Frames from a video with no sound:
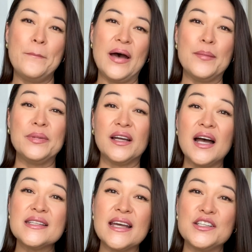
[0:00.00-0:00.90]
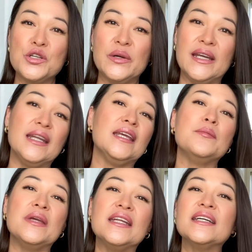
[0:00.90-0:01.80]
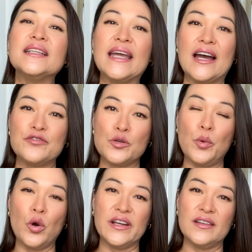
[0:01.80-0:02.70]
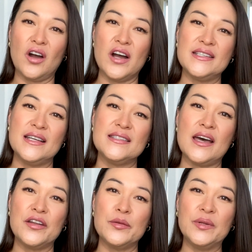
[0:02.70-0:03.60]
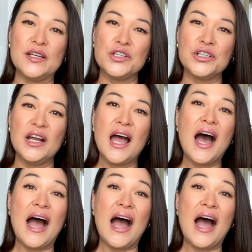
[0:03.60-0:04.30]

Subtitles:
But because I do it immediately after pouring the contents out of the blender,